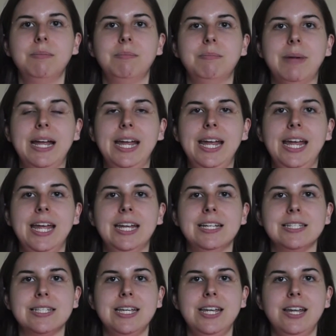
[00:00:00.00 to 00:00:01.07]
My hand
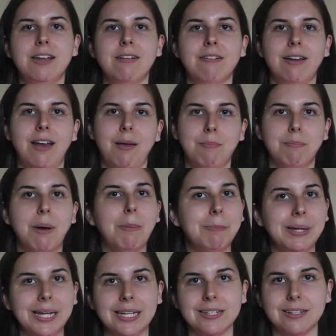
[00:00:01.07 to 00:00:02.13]
is here and I'm
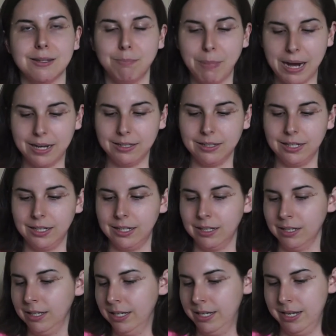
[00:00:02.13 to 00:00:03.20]
bumping into the binding.